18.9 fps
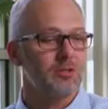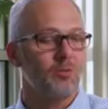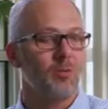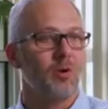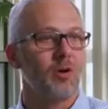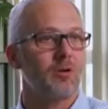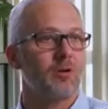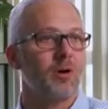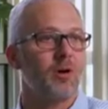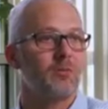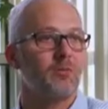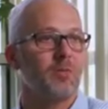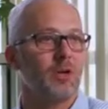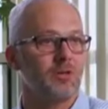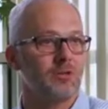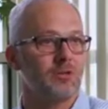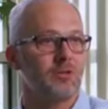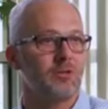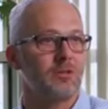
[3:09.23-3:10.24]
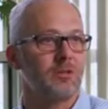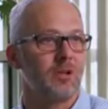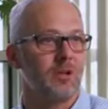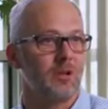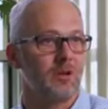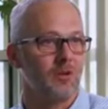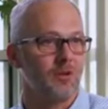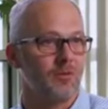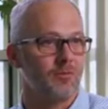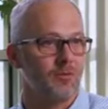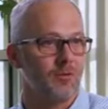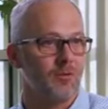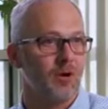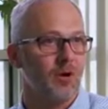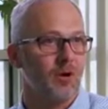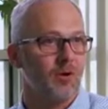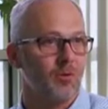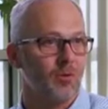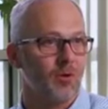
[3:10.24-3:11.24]
You want automation to take over
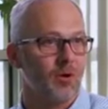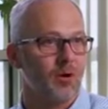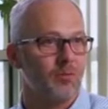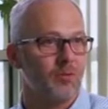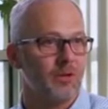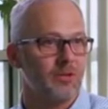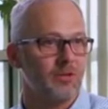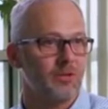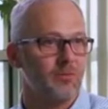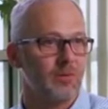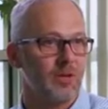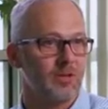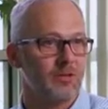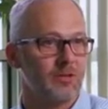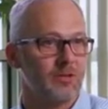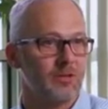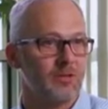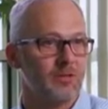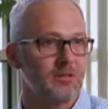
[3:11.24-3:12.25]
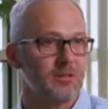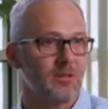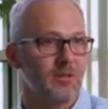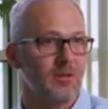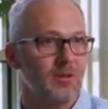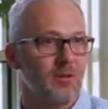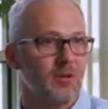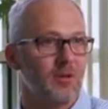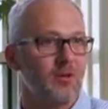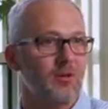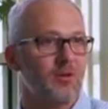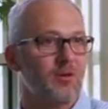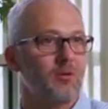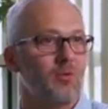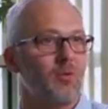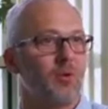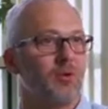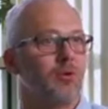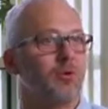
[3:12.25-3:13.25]
where automation makes sense.
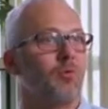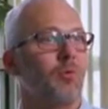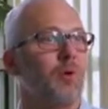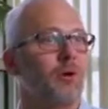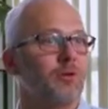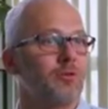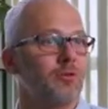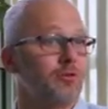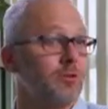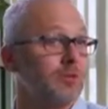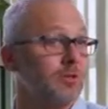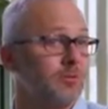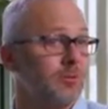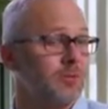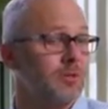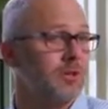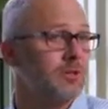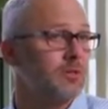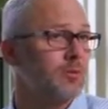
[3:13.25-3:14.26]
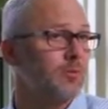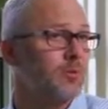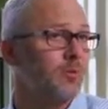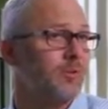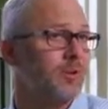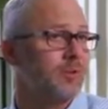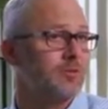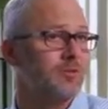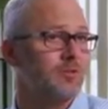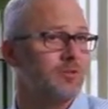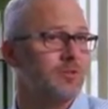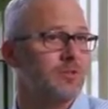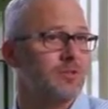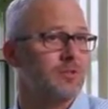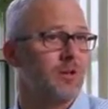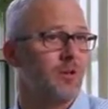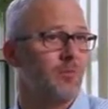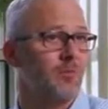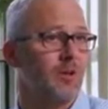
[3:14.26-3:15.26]
Where you want your transportation professionals to
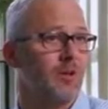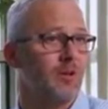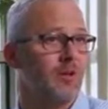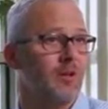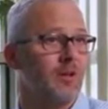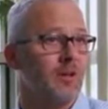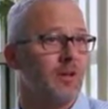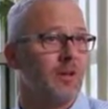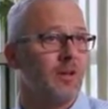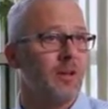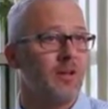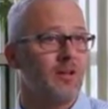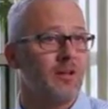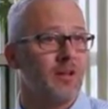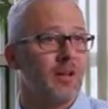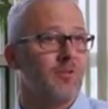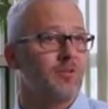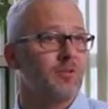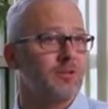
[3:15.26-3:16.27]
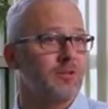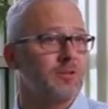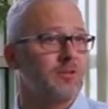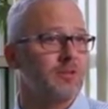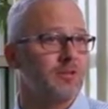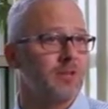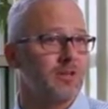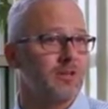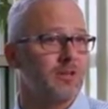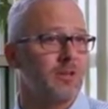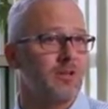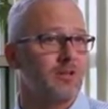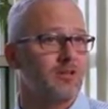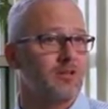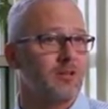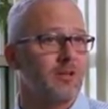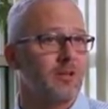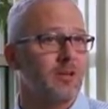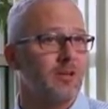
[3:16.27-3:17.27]
step in and leverage this
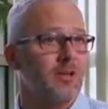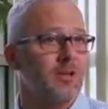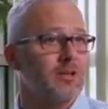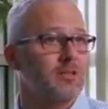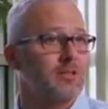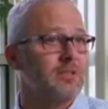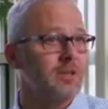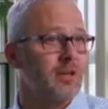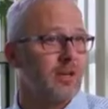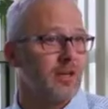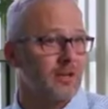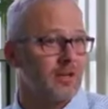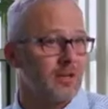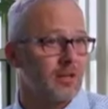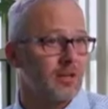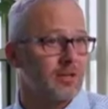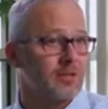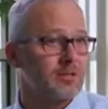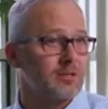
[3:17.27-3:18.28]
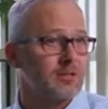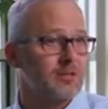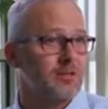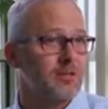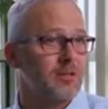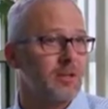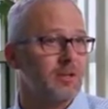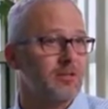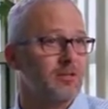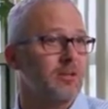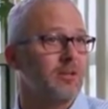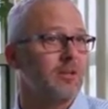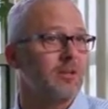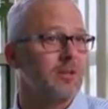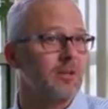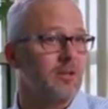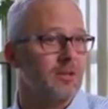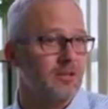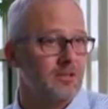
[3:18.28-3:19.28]
technology is in analytics, as
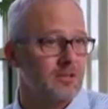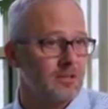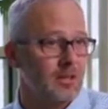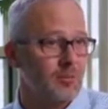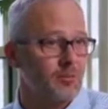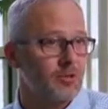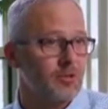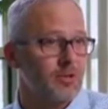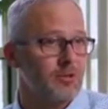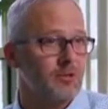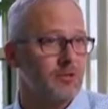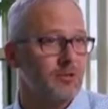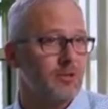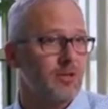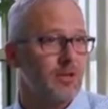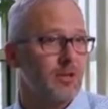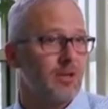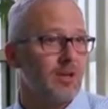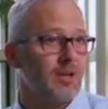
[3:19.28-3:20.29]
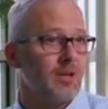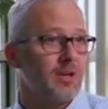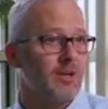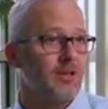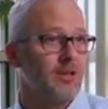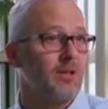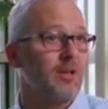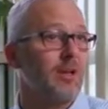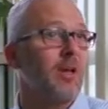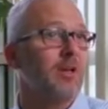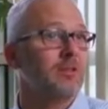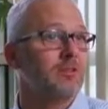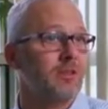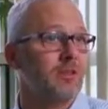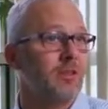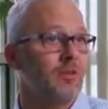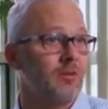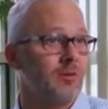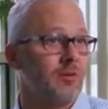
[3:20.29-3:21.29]
in exceptions, and then
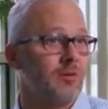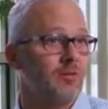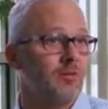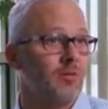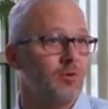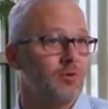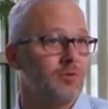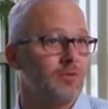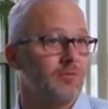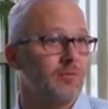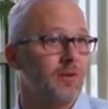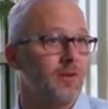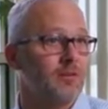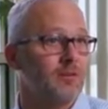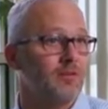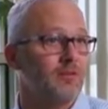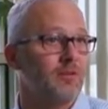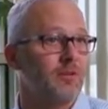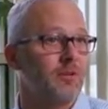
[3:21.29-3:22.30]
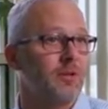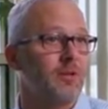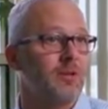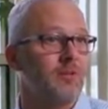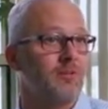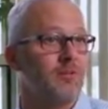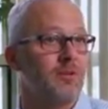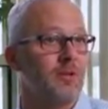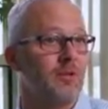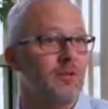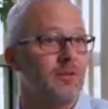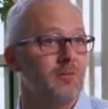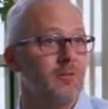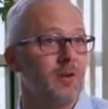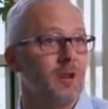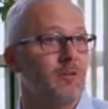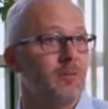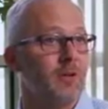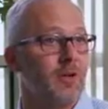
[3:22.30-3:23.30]
executing most effectively in
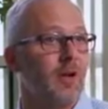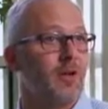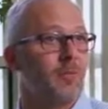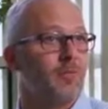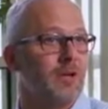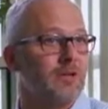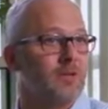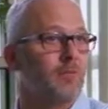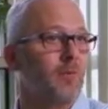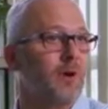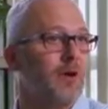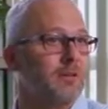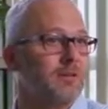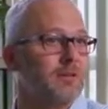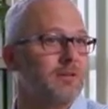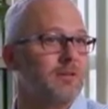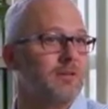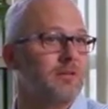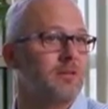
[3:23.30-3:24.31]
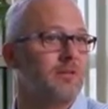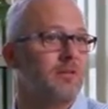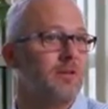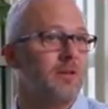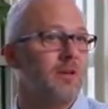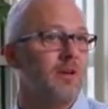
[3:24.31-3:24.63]
developing out best practices